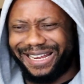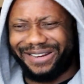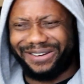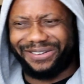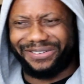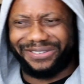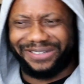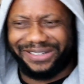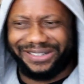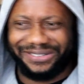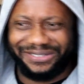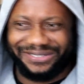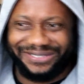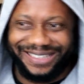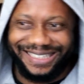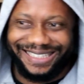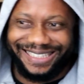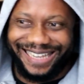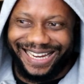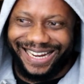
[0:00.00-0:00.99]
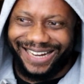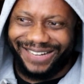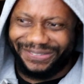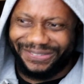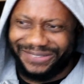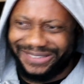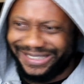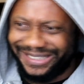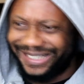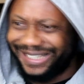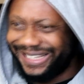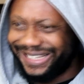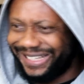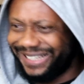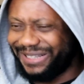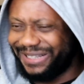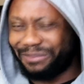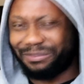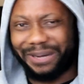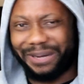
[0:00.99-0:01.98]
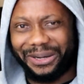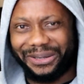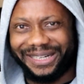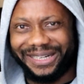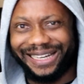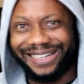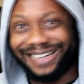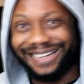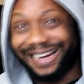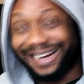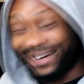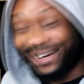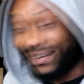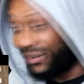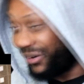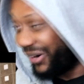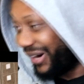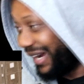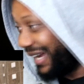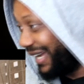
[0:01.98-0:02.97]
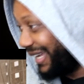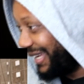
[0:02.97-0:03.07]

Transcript: Every time he bow down and cry.